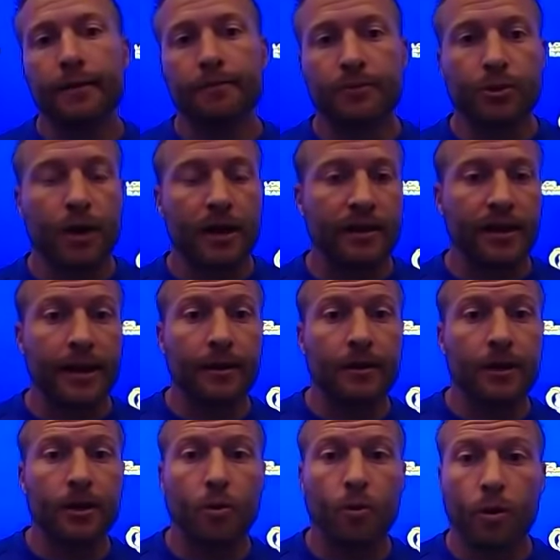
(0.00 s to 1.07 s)
So I think,
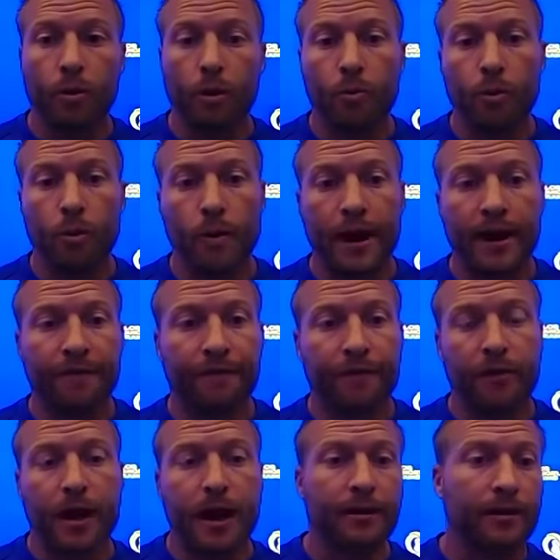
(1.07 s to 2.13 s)
you know, we're waiting for
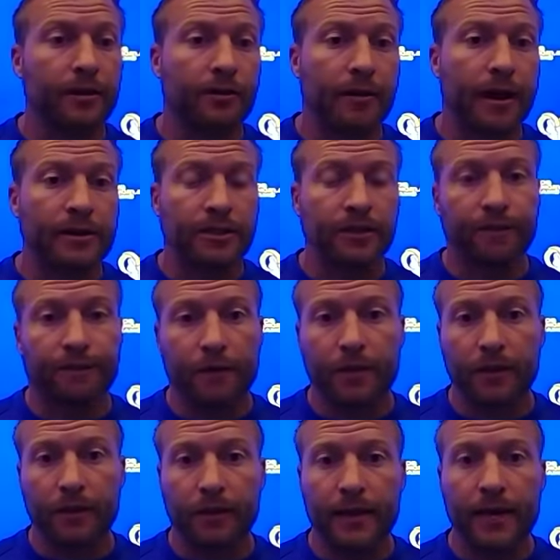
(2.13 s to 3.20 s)
a lot of the direction from
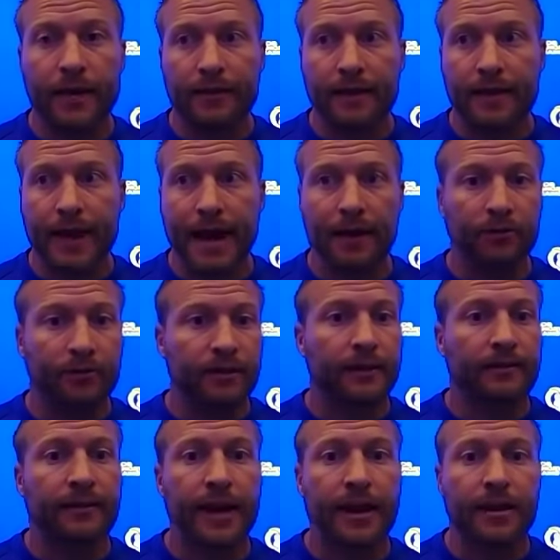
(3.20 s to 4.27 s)
the league, and then that'll
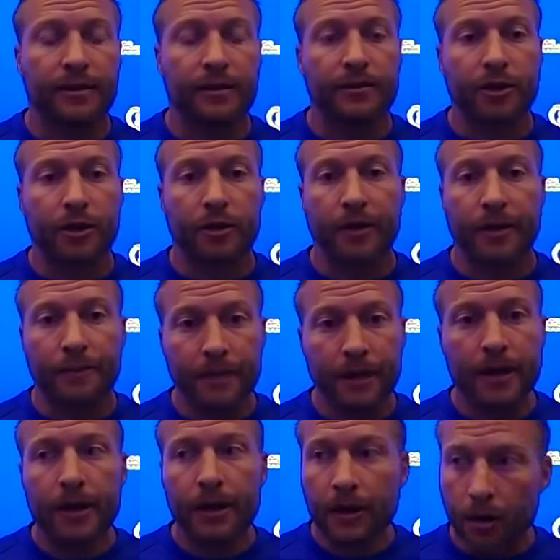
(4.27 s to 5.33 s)
dictate and determine,
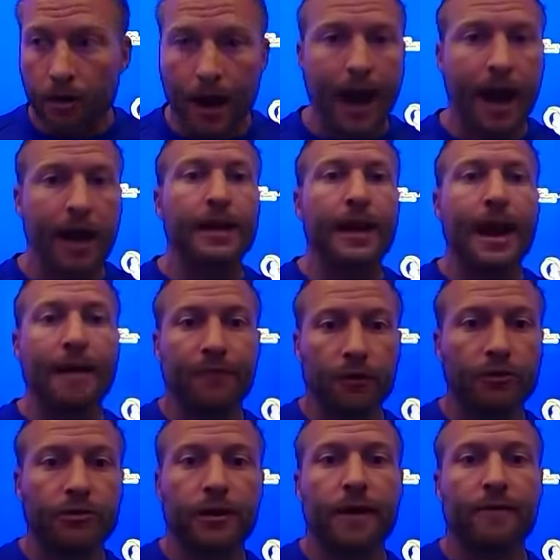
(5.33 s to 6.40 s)
you know, how you have
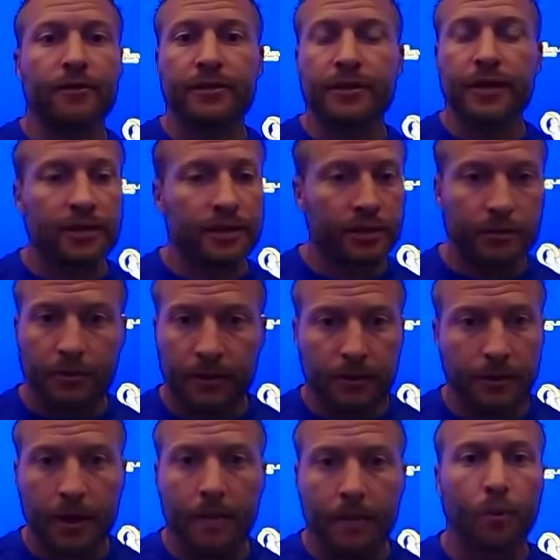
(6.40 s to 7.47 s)
those conversations. But the
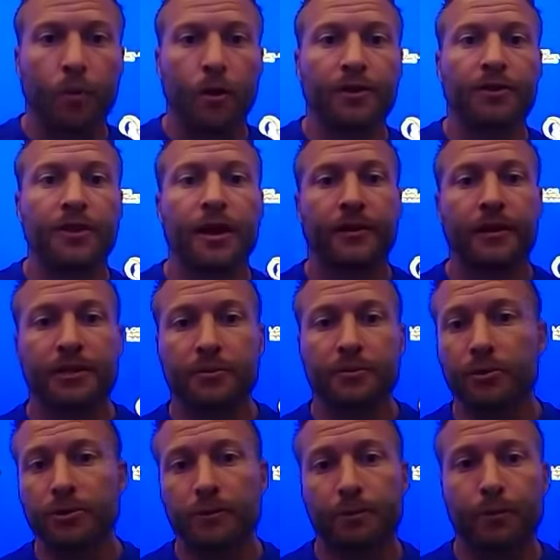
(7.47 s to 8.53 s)
number one thing that's
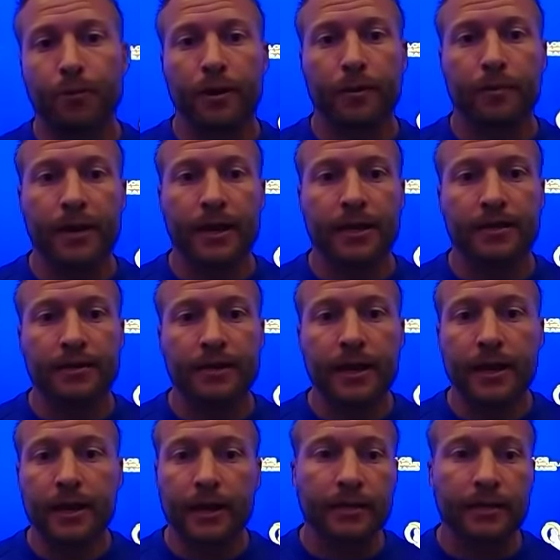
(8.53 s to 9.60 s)
most important to me is
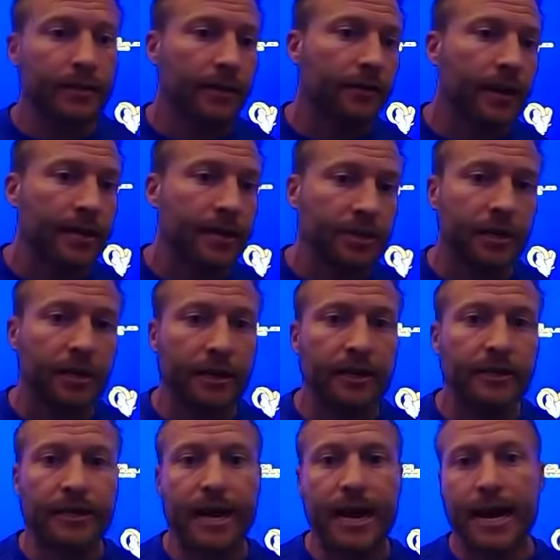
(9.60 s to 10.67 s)
consideration to
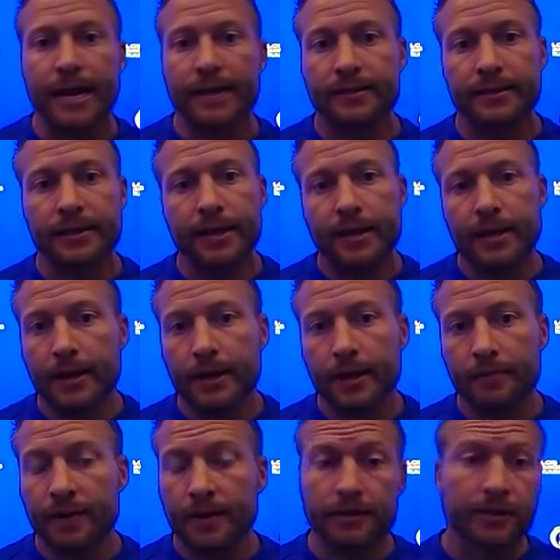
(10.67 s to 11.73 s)
these guys,
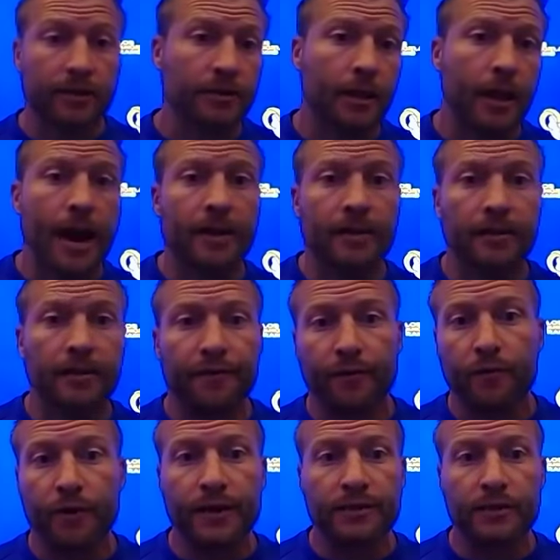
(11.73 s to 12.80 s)
because there's a lot of different
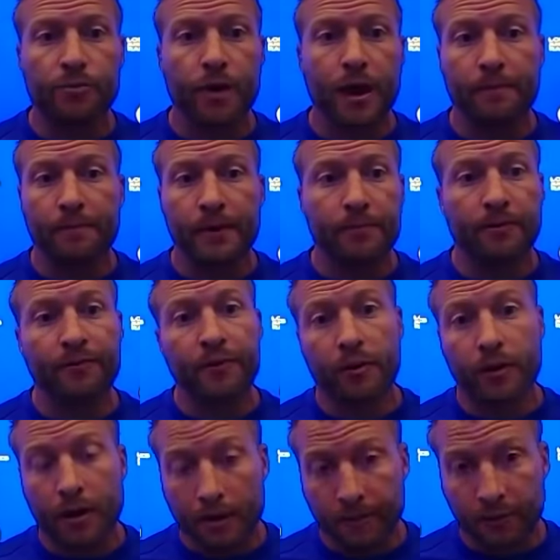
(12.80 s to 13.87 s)
reasons why people feel
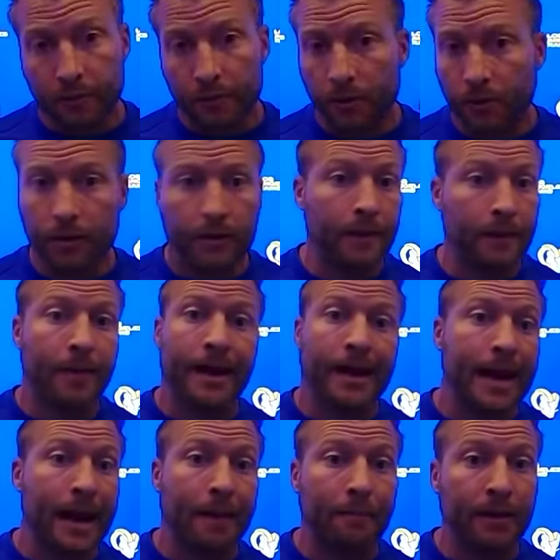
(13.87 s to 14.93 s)
comfortable. It might
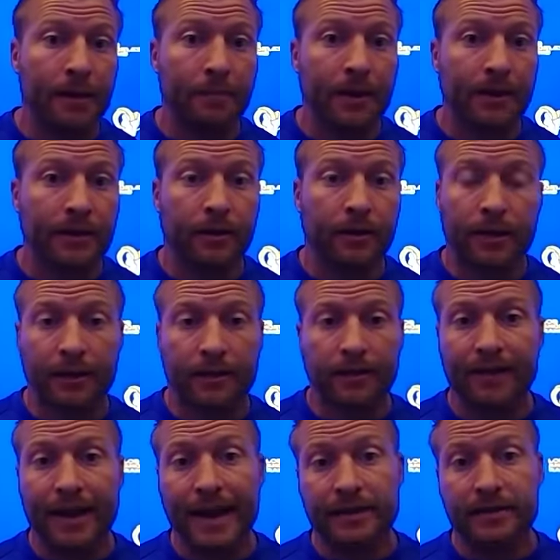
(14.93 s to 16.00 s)
not be a big deal to get the
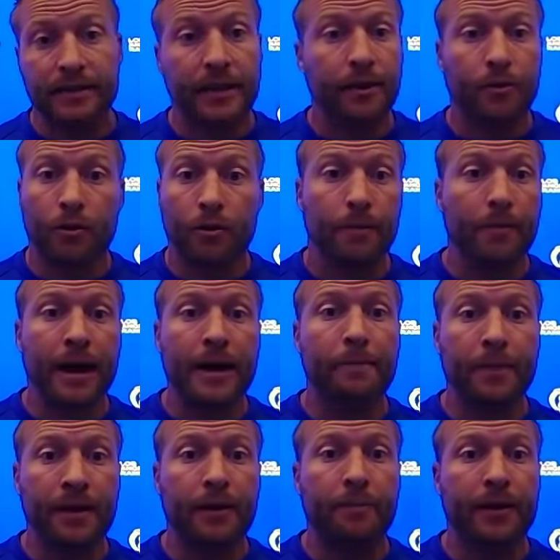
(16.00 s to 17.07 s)
vaccine, or it might
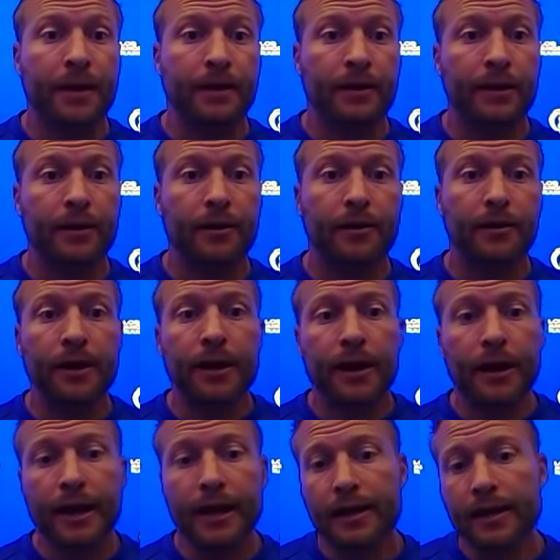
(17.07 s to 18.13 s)
be a big deal.
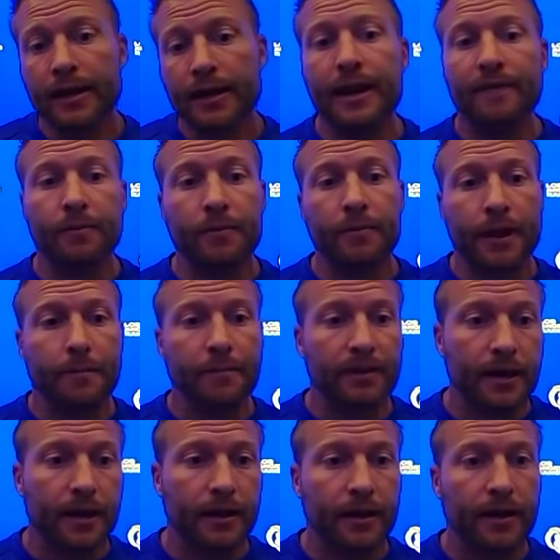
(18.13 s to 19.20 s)
And I think you have to be
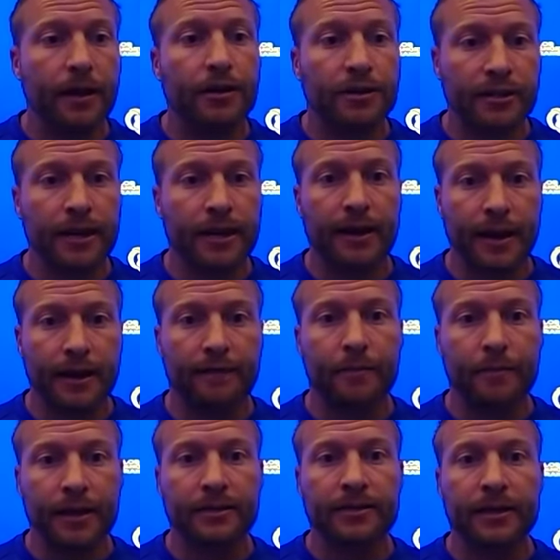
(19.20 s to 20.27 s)
empathetic and understanding to
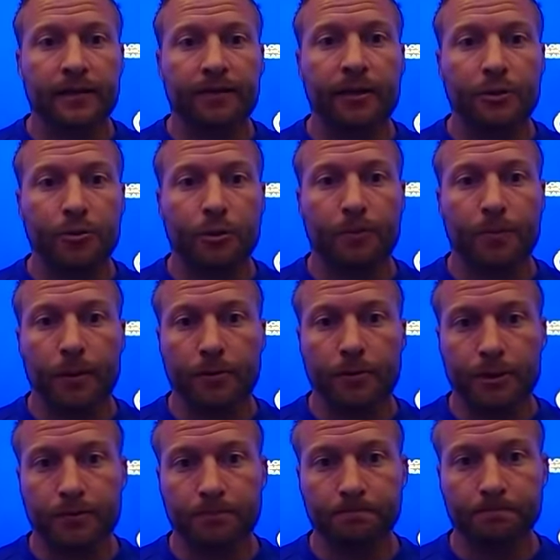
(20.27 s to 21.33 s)
everybody's individual approach.